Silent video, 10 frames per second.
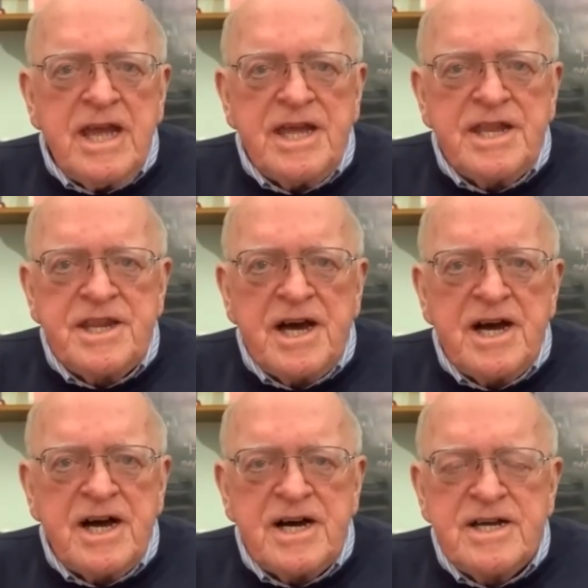And
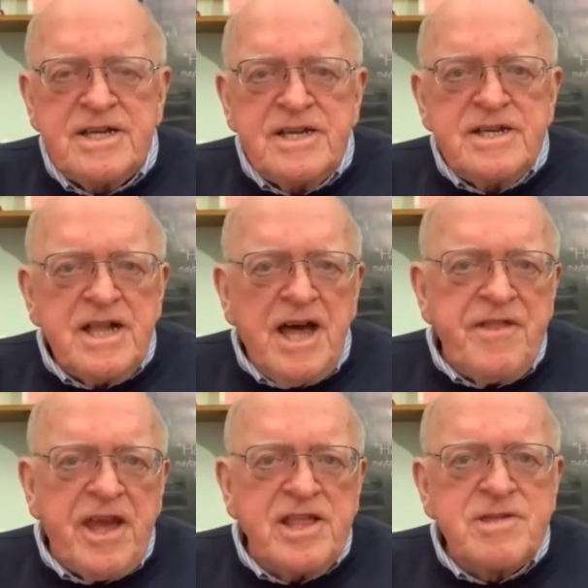I
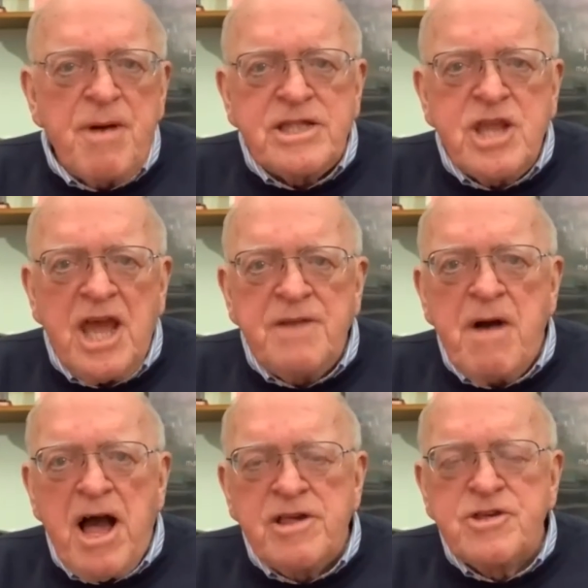think it's about 10
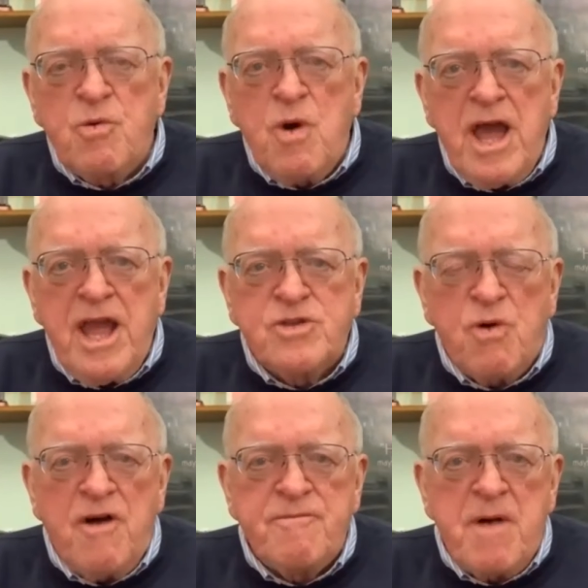miles away,
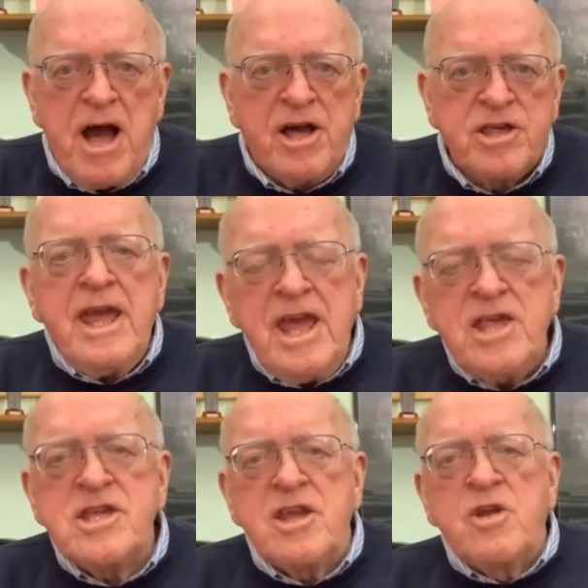12 miles.
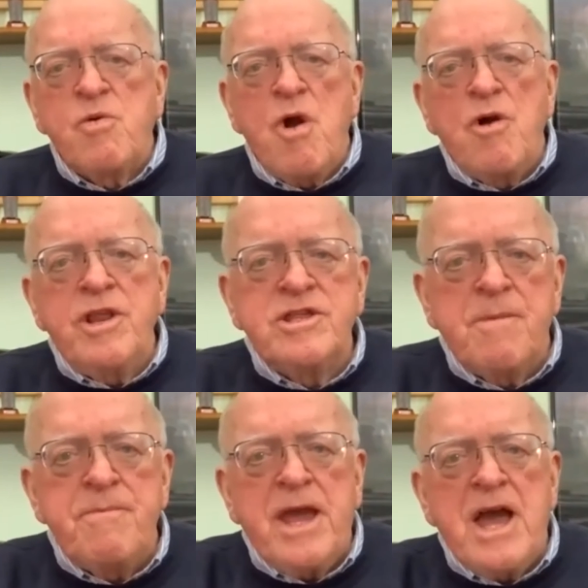Easton Carote's a
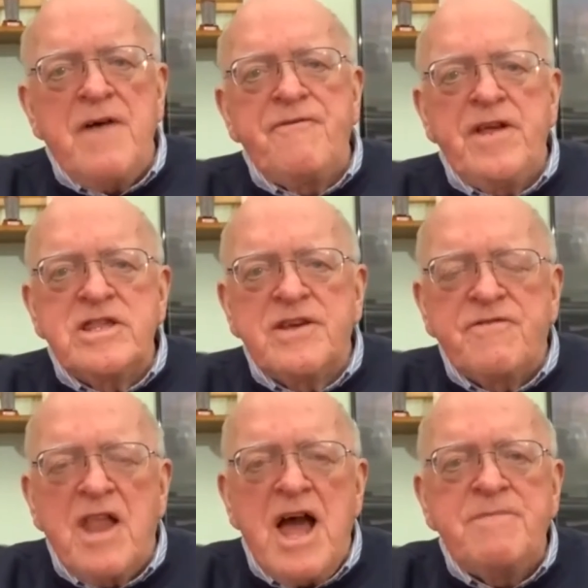big offensive
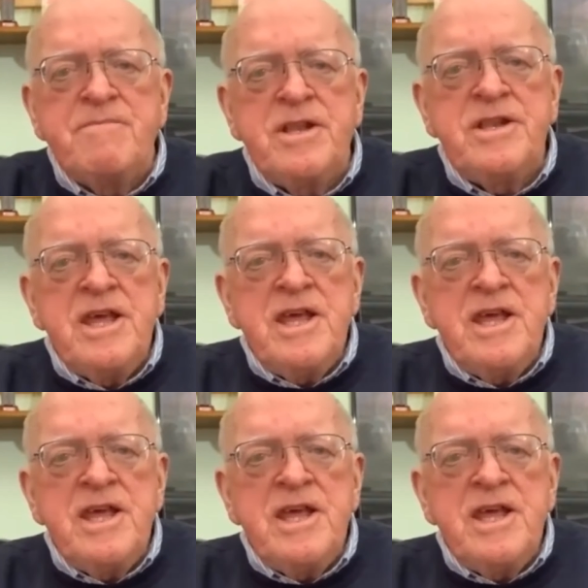lineman.